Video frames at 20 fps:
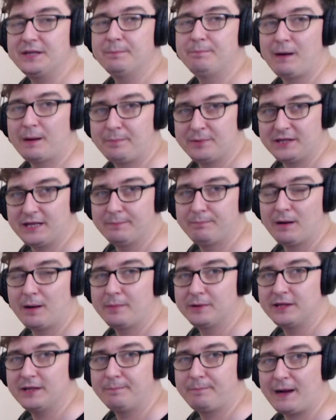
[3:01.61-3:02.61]
da bubba da
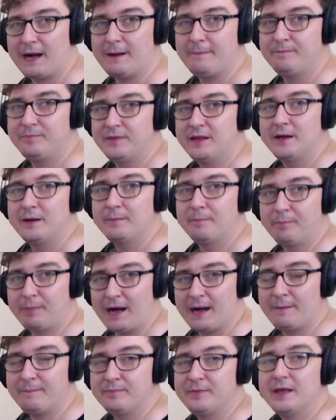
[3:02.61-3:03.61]
bubba da ba,
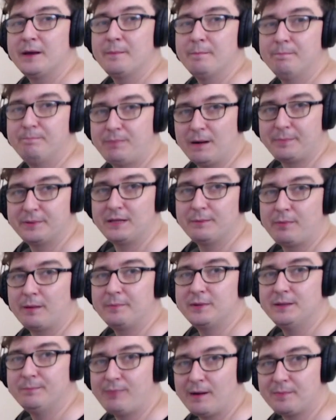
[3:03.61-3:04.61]
ba, bubba da
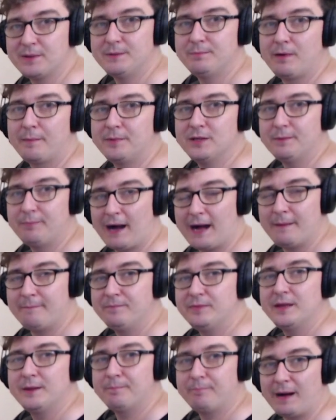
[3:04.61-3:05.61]
bubba da bubba da bubba da ba,
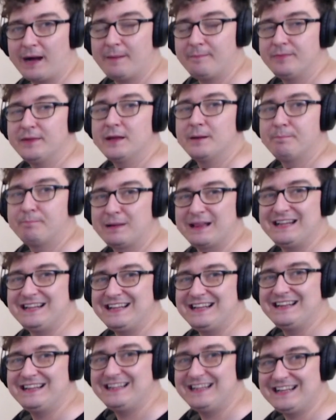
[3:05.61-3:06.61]

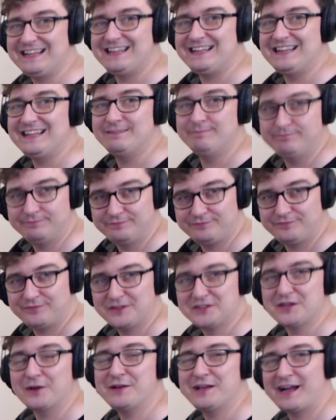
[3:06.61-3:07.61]
ba,
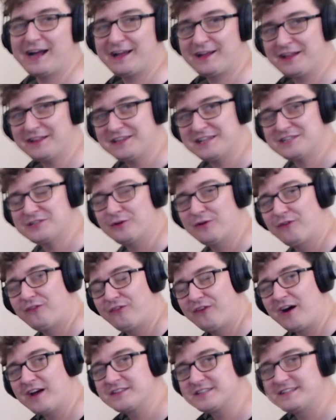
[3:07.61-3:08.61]
so at this sort of
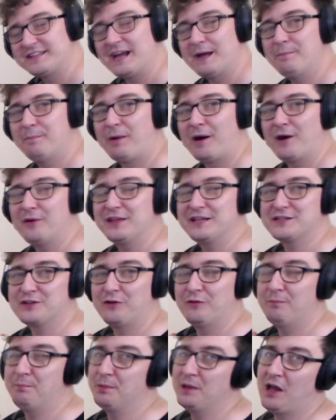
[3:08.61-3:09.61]
faster tempo, this
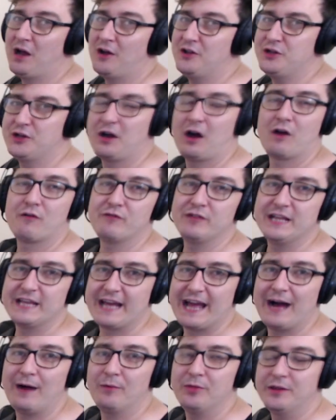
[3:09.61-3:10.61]
sort of blur, and you can't really
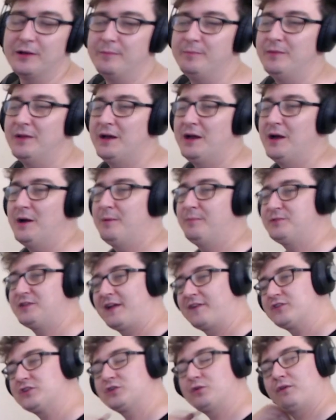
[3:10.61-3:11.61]
count them, so
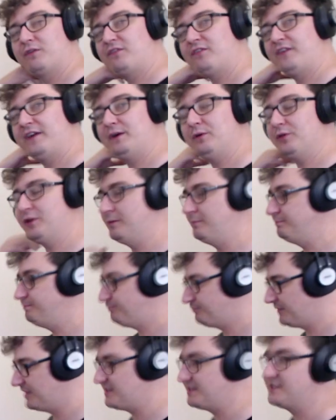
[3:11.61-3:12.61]
you have to sort of feel them.
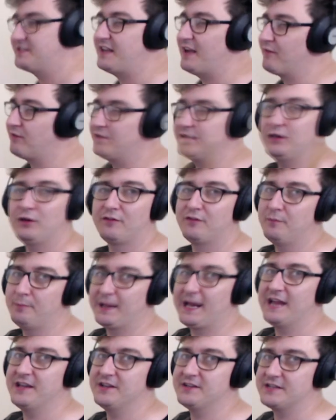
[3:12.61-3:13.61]
This is definitely not for
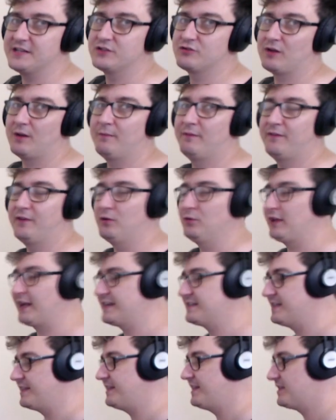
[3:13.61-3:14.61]
beginners, this drum fill. Like
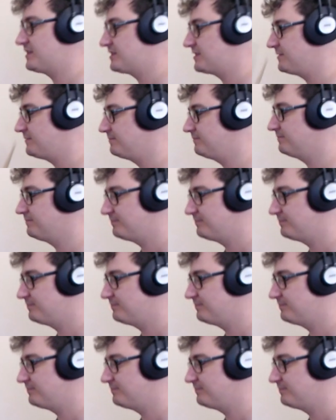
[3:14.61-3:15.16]
I said, this